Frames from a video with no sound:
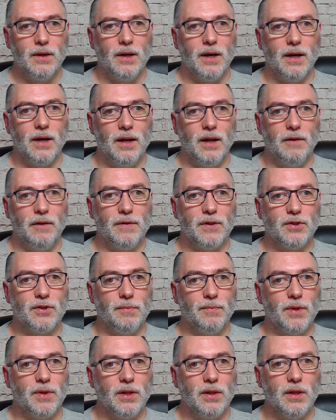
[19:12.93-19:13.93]
And if it's
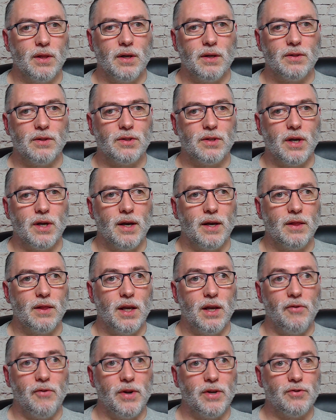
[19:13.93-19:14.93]
something that
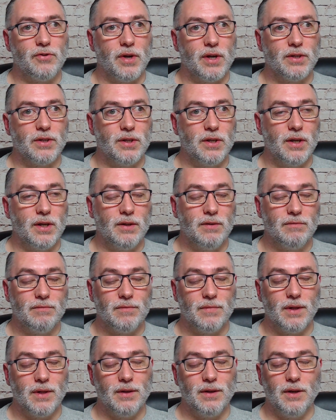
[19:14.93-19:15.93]
you're interested in,
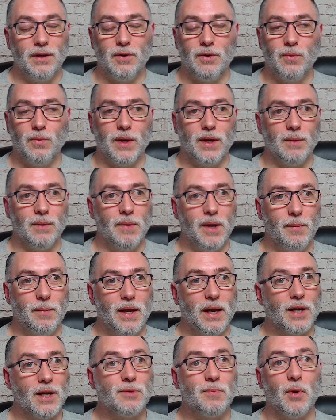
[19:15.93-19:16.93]
then, we can maybe
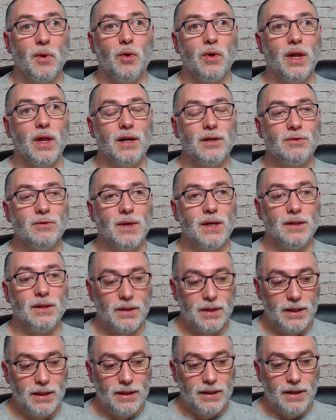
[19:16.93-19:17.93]
explore that as well.
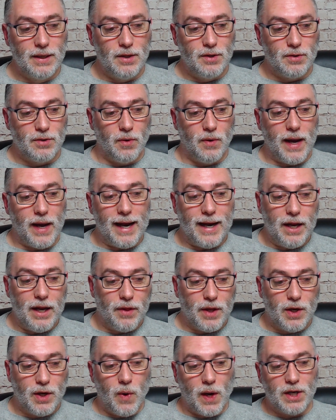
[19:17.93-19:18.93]
So any
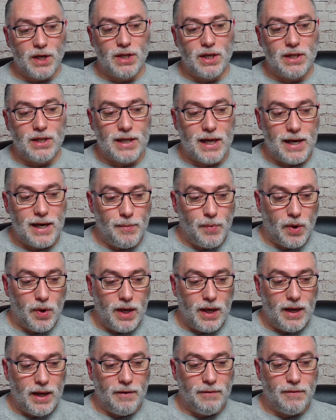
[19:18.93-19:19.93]
other questions,
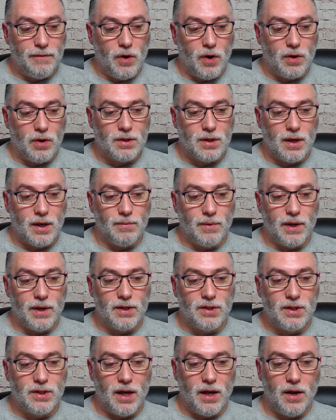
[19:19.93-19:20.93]
anybody? If not, I'm going to
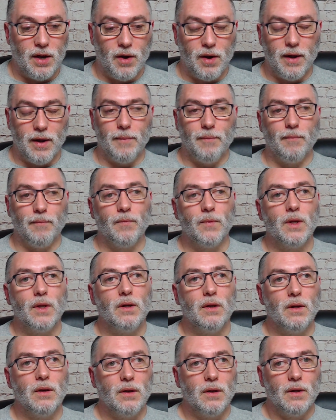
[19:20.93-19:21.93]
say
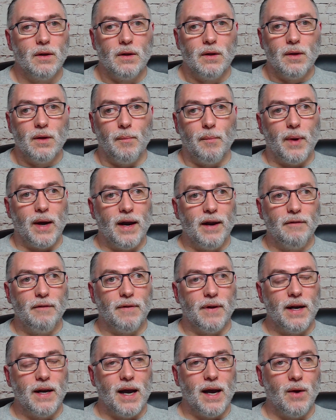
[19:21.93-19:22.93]
bye
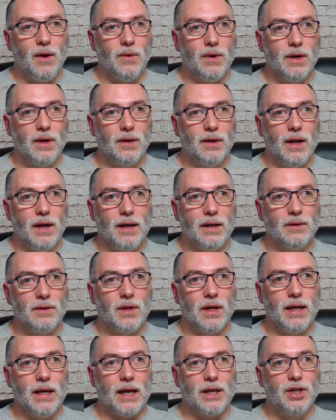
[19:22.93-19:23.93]
for now
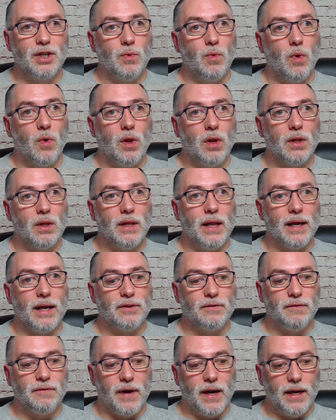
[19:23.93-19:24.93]
and catch you all
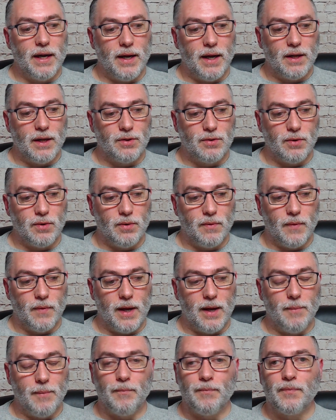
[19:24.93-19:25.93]
next Friday. So
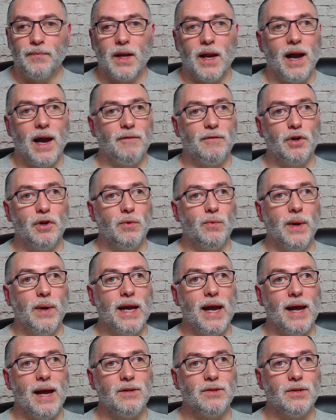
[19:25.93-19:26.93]
have a good
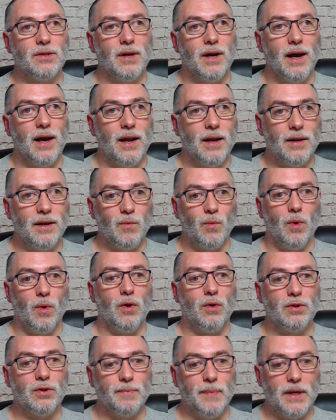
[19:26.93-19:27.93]
weekend, and we'll
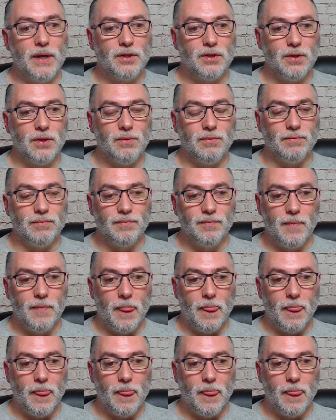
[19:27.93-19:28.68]
all speak soon.